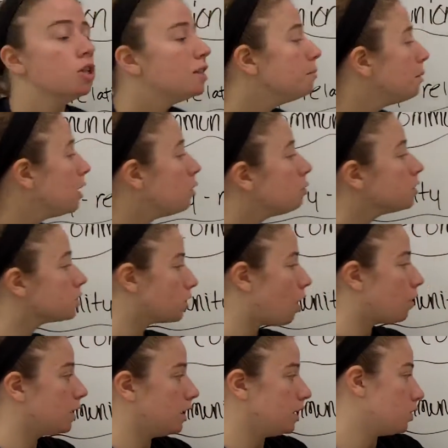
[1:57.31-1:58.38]
The meal
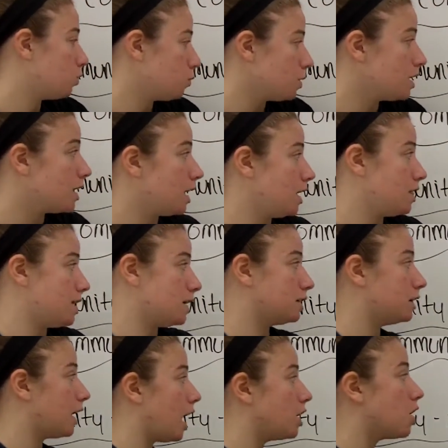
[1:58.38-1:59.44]
resulted in three key
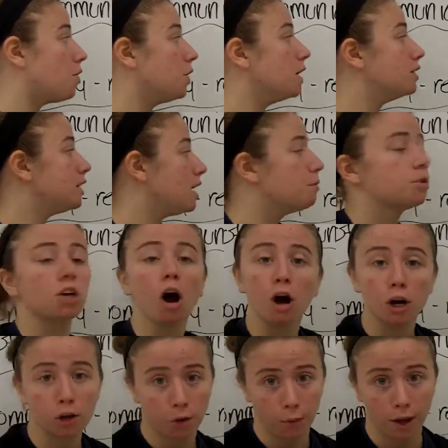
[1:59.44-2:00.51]
things that I noticed, and it was
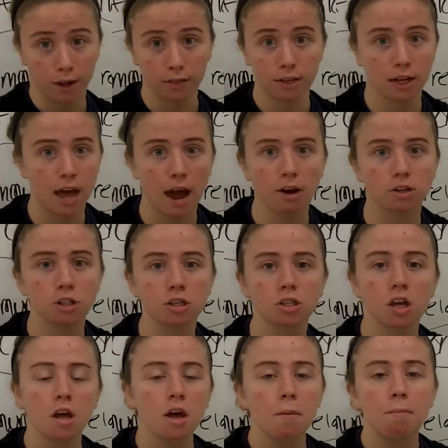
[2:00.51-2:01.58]
arguing. The
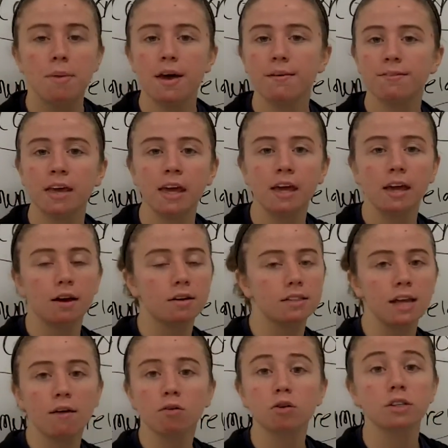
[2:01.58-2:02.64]
characters, Biff,
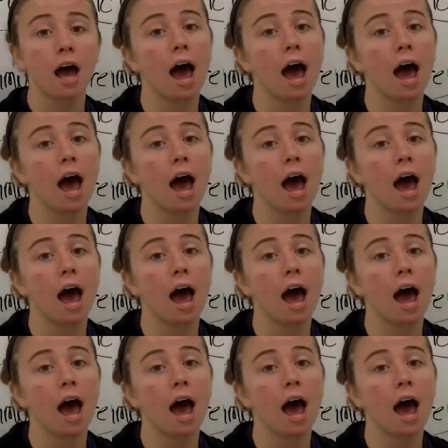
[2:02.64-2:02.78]
several